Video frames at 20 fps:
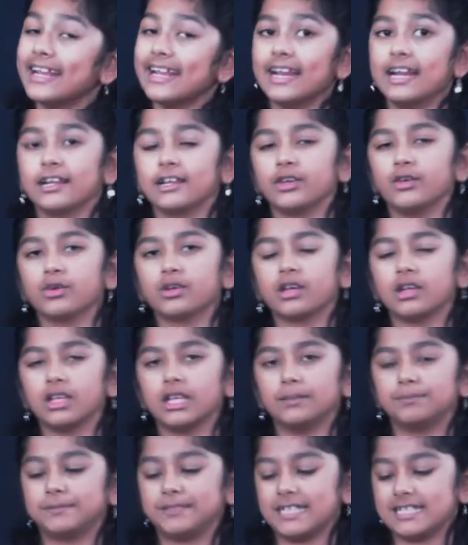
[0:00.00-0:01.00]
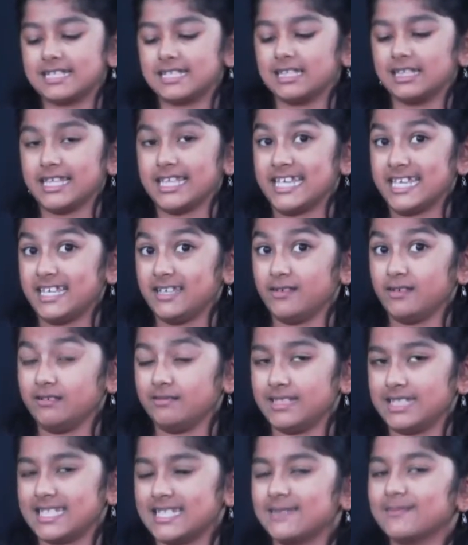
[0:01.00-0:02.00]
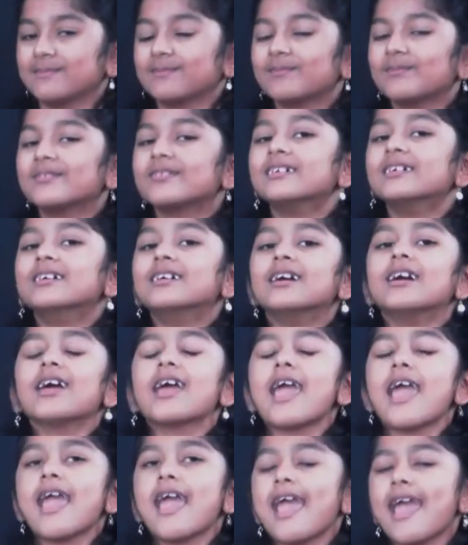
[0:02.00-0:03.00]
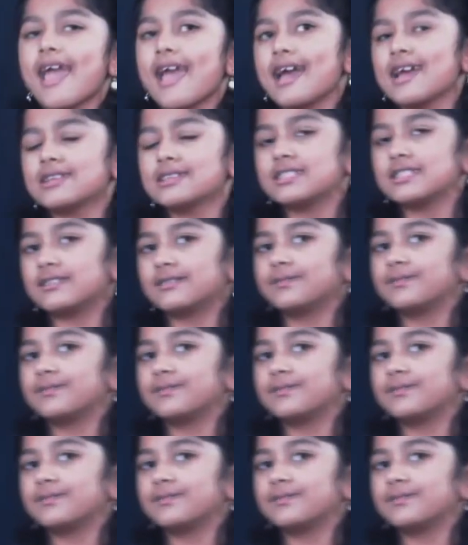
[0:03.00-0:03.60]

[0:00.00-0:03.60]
eating eucalyptus leaves. And